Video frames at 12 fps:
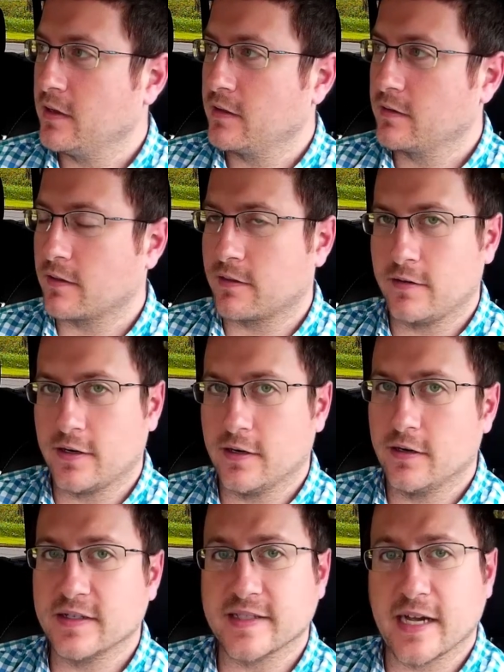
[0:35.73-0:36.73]
The
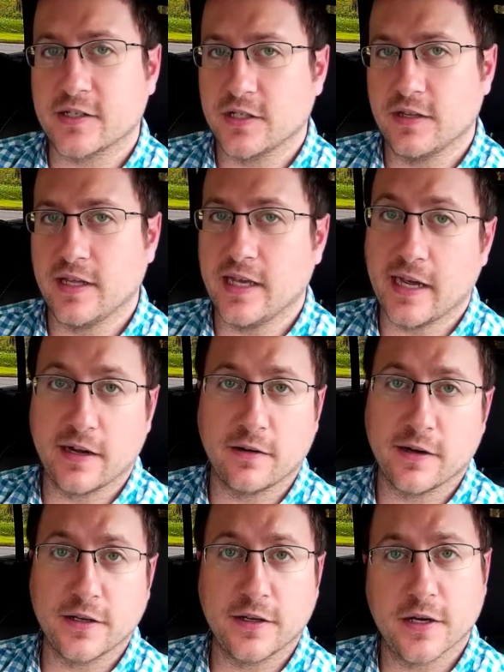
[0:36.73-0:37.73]
third is actually the
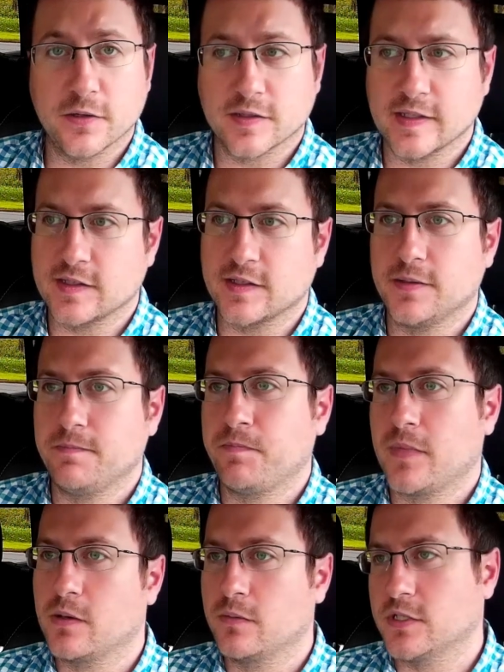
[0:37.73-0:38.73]
Integrand Go System,
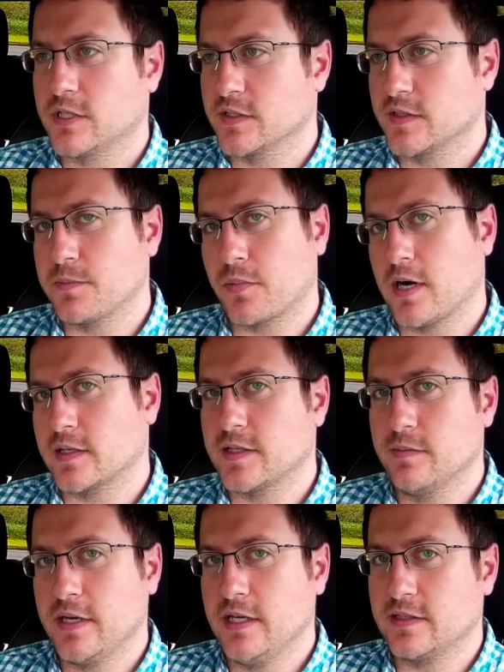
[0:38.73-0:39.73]
which is the
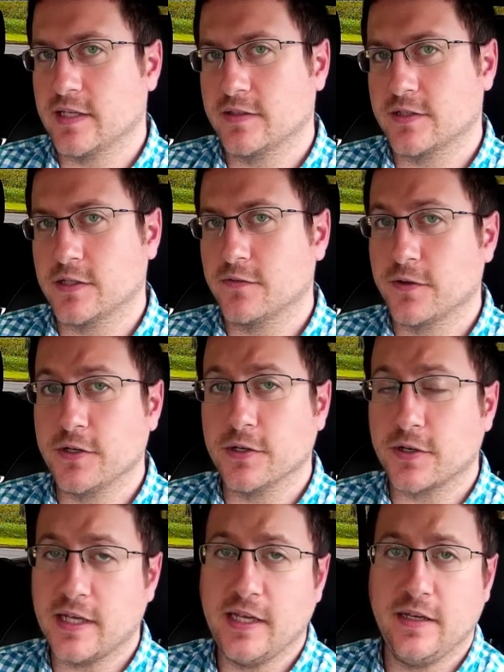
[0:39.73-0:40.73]
proximity sensor for your
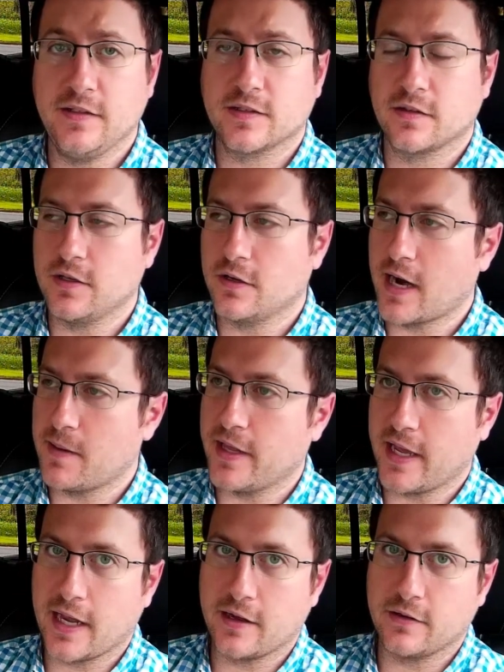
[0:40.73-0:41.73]
keys so that you grab the
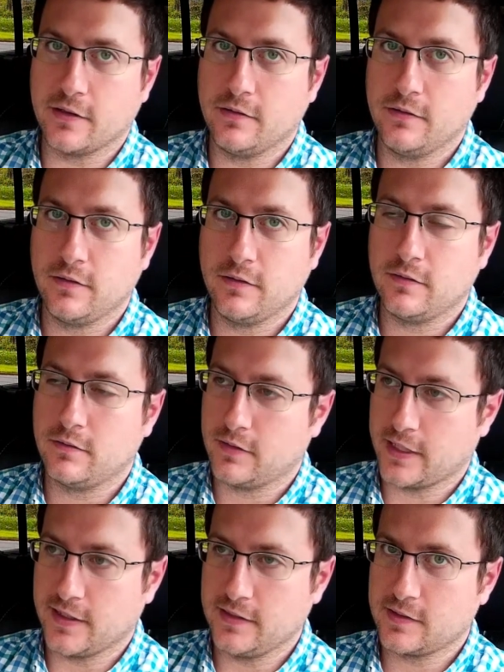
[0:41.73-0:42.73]
handle
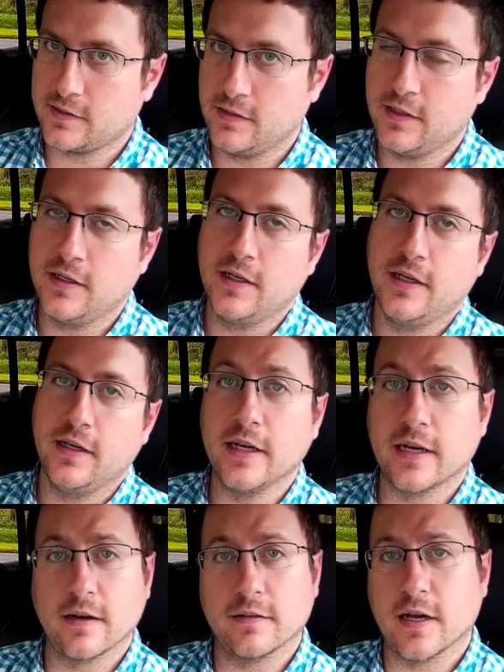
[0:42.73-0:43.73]
like this
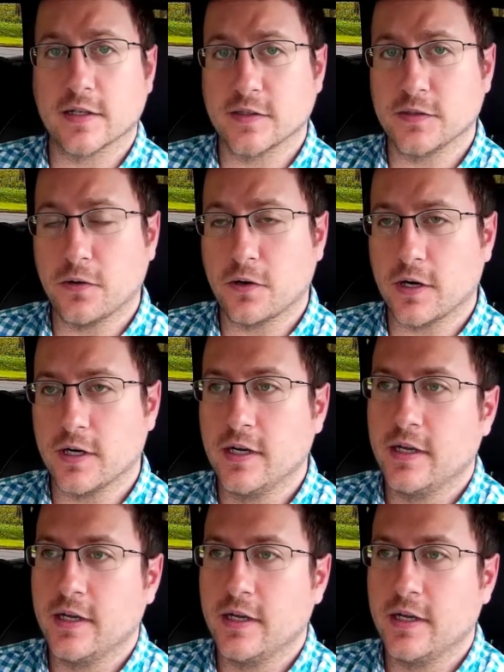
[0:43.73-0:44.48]
and it unlocks the door.